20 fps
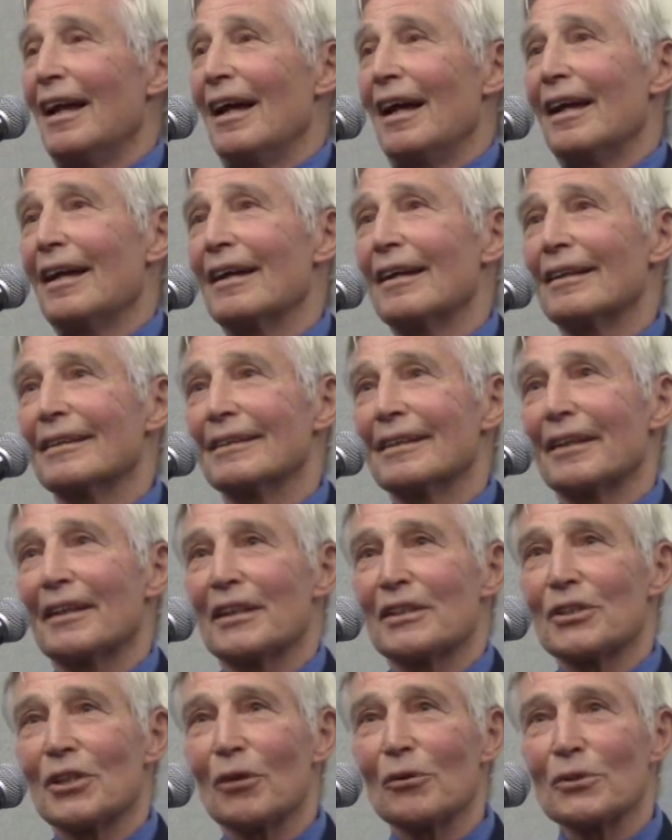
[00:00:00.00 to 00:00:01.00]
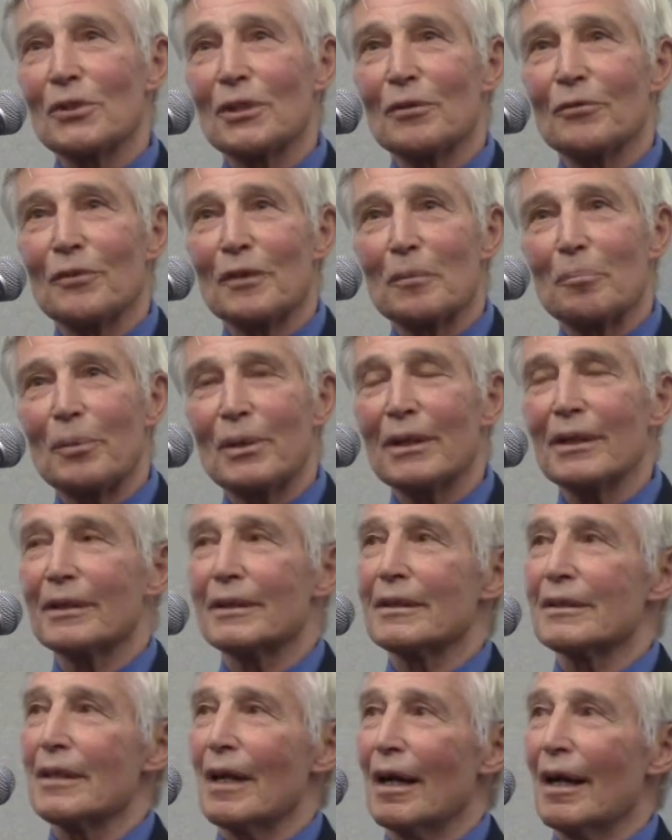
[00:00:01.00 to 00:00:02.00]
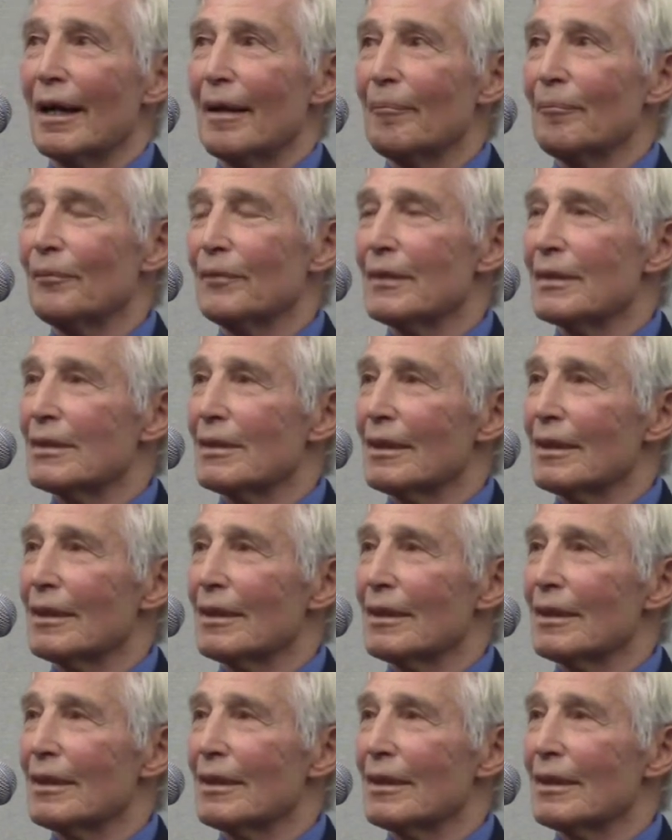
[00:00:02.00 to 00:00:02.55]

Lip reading: and the associate VP at the time,